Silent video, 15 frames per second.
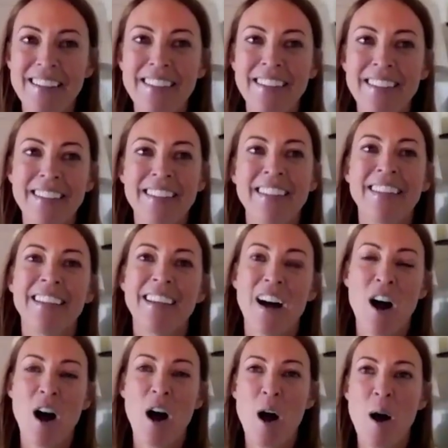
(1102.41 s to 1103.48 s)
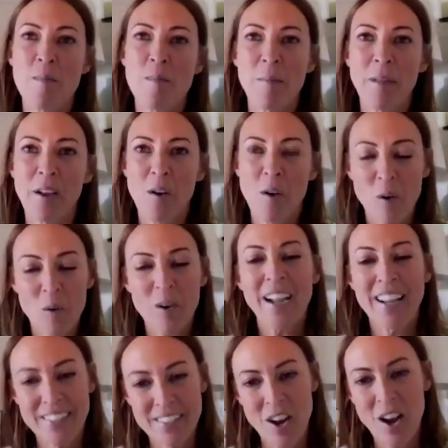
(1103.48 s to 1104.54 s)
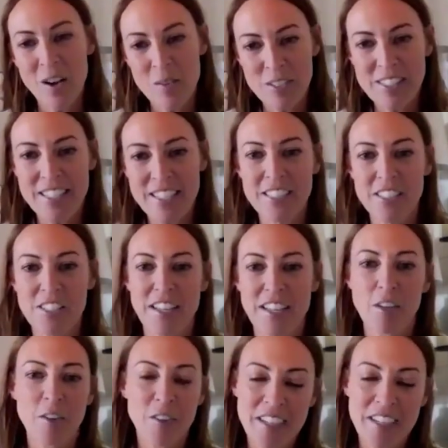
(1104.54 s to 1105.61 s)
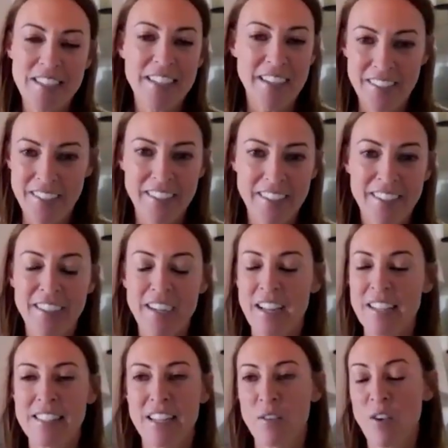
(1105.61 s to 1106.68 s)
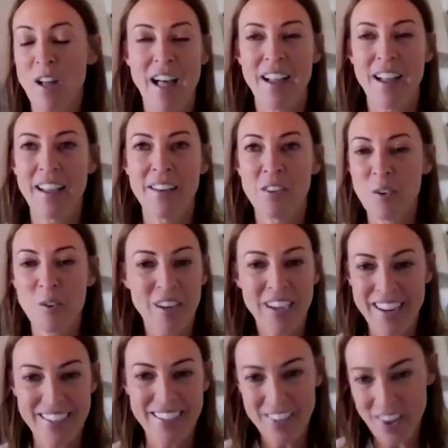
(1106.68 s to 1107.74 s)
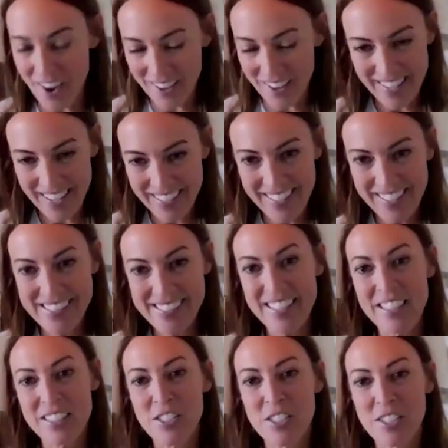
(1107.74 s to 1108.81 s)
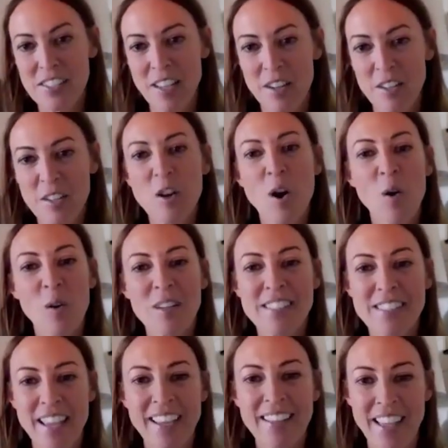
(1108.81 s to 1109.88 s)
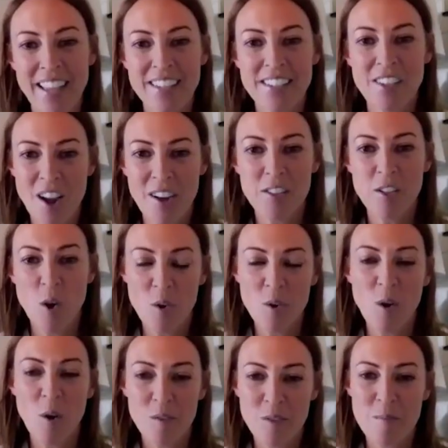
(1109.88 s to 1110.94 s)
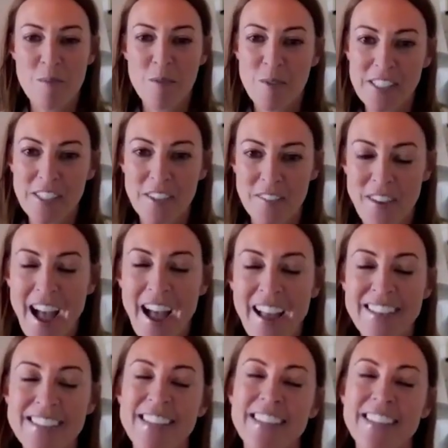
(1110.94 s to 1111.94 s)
And I'm like, "Oh, what kind of dog was it?" And she said, "A Korean Terrier." And I said, "Well, I don't know what kind of dog that is." And she said, "It's like that dog Toto from The Wizard of Oz."